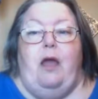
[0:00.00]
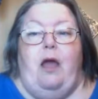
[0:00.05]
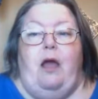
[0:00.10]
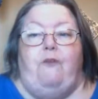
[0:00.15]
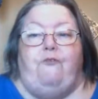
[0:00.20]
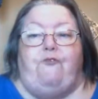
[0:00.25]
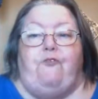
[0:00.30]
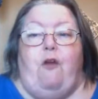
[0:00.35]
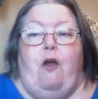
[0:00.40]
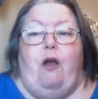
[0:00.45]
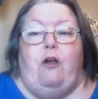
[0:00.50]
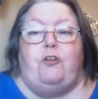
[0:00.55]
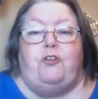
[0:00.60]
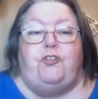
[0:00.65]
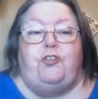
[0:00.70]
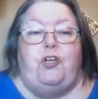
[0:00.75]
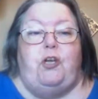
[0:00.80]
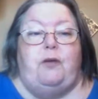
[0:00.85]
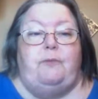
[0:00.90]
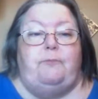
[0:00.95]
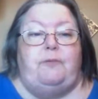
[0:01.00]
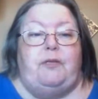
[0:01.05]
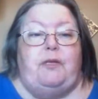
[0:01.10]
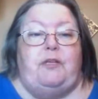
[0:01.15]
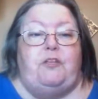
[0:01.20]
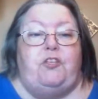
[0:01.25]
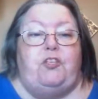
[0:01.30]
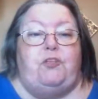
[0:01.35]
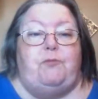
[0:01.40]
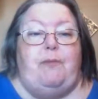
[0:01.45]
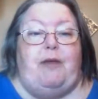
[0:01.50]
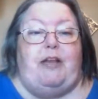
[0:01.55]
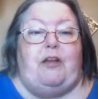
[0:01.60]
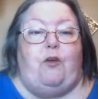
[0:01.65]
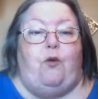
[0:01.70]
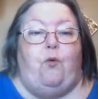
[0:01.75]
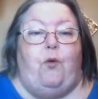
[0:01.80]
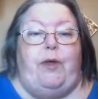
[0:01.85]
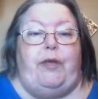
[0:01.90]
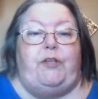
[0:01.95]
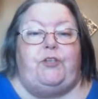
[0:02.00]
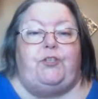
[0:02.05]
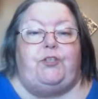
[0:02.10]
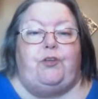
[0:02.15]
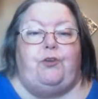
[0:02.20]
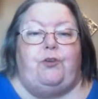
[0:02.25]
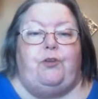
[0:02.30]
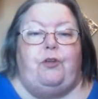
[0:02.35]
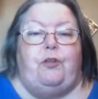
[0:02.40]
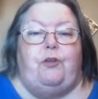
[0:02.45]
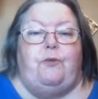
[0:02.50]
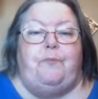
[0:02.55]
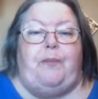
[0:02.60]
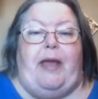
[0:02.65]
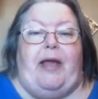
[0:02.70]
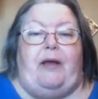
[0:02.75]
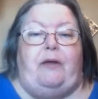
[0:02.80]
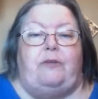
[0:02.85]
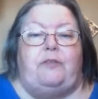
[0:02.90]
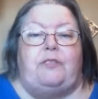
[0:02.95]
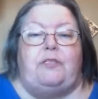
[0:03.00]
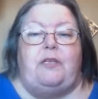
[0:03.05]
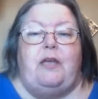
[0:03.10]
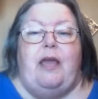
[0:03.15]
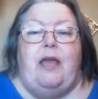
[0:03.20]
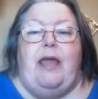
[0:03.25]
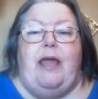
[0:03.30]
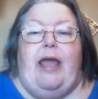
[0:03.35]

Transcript: A frog jumped, and she made a quick circular pounce